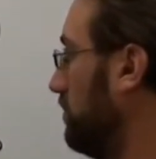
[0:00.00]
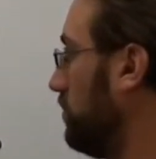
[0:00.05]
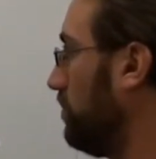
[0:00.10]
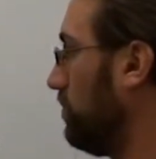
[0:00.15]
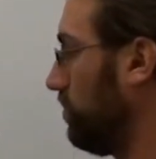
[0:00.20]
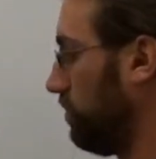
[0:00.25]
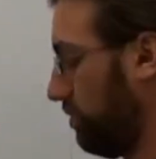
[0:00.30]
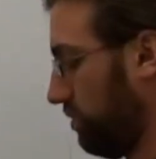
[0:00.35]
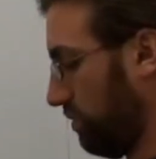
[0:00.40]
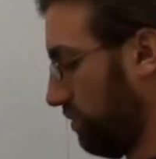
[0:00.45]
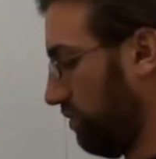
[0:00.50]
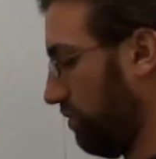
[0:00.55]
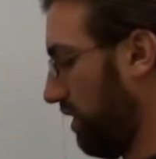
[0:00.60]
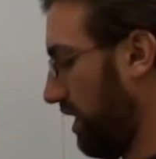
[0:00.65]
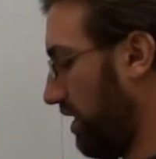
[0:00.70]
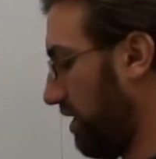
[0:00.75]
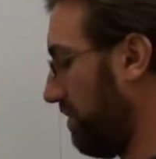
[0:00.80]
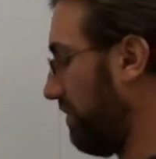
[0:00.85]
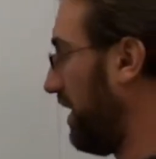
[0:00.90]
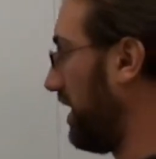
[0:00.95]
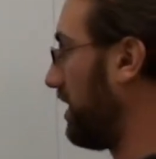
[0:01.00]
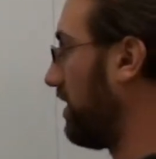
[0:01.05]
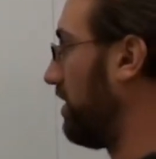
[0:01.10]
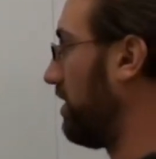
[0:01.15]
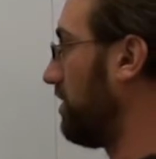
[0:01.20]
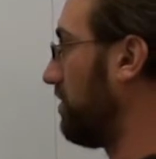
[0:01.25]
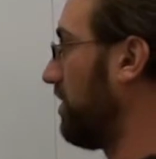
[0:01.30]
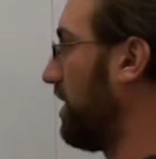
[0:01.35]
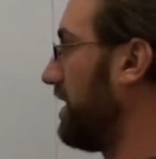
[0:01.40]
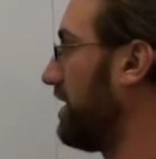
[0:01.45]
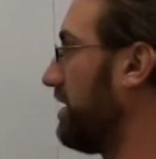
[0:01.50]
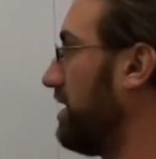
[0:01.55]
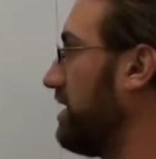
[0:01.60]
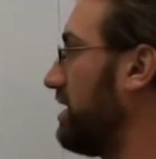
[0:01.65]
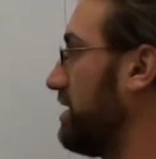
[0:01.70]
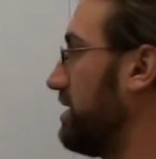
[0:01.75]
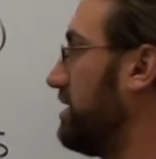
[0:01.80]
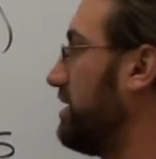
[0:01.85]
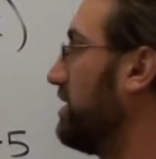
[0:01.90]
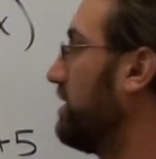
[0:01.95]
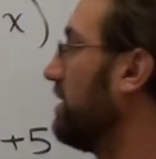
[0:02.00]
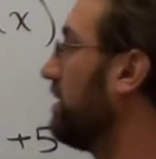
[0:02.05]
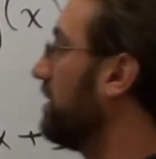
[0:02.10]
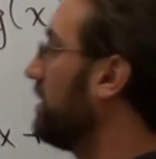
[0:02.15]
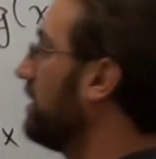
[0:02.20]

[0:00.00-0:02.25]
Oof, where am I going to write this?